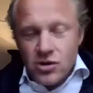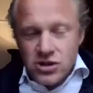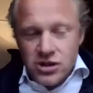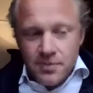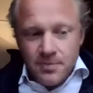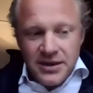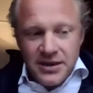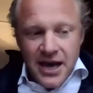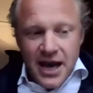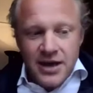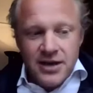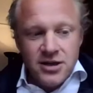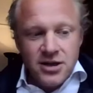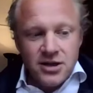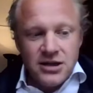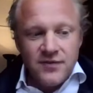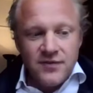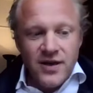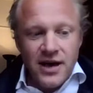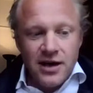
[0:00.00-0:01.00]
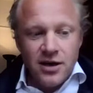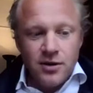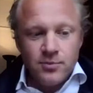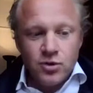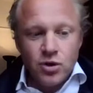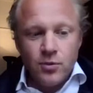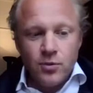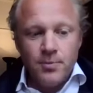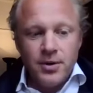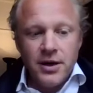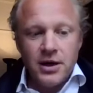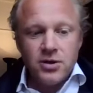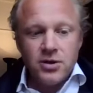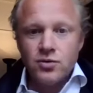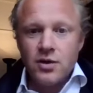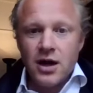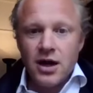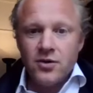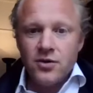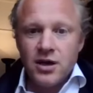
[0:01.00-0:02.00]
a bit underdeveloped compared
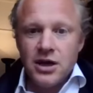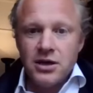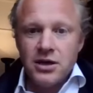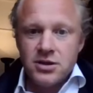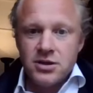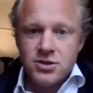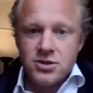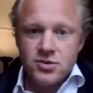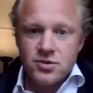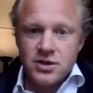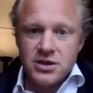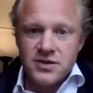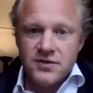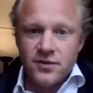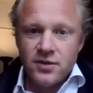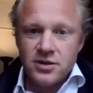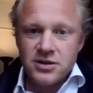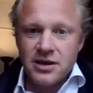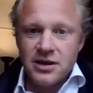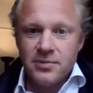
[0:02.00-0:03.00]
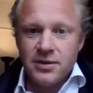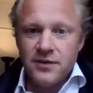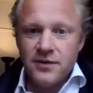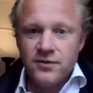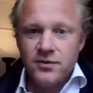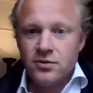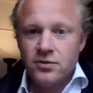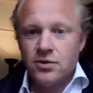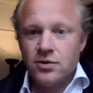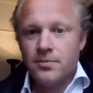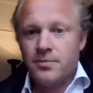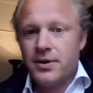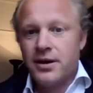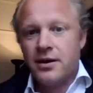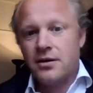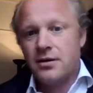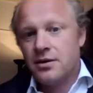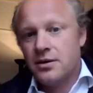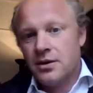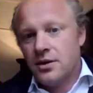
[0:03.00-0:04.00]
to other industries. For example, if you
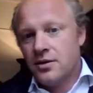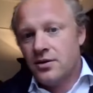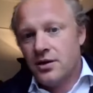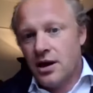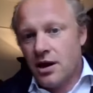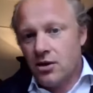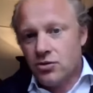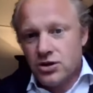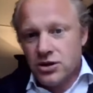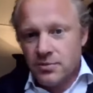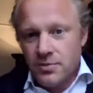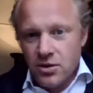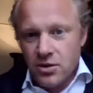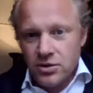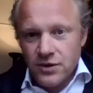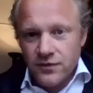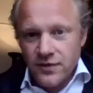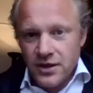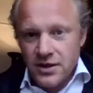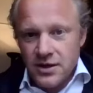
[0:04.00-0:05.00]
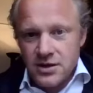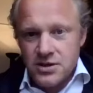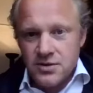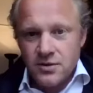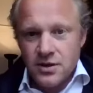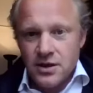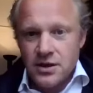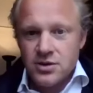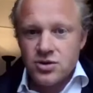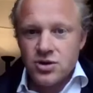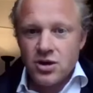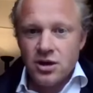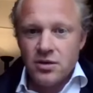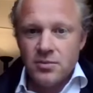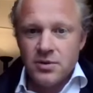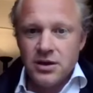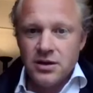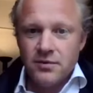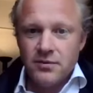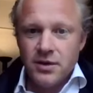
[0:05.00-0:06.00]
compare the automotive industry in
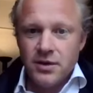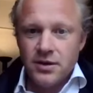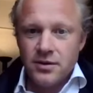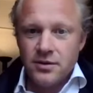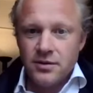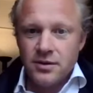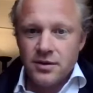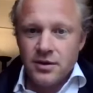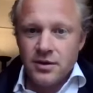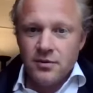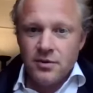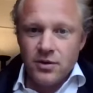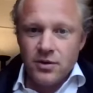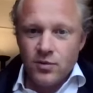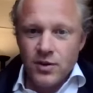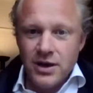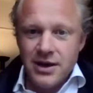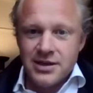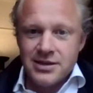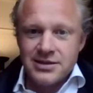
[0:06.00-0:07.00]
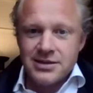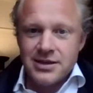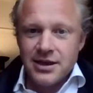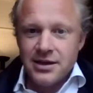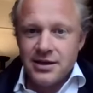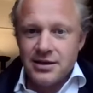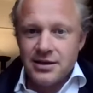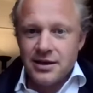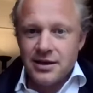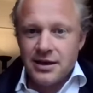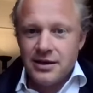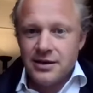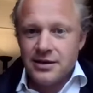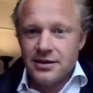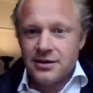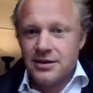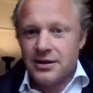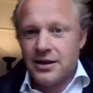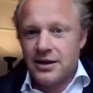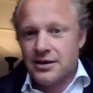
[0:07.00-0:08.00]
Germany with real estate and
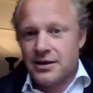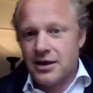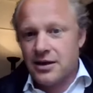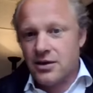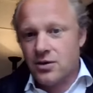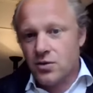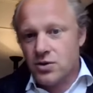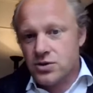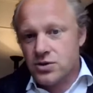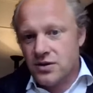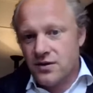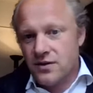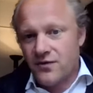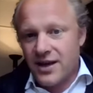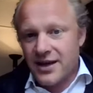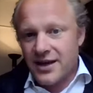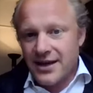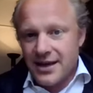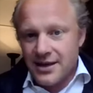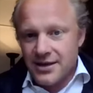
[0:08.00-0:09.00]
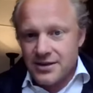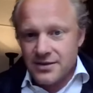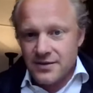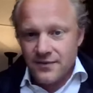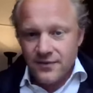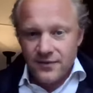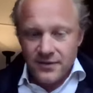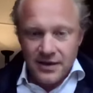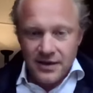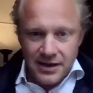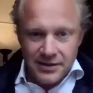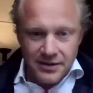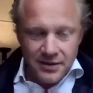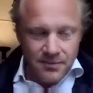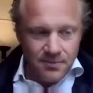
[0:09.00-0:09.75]
also the finance, like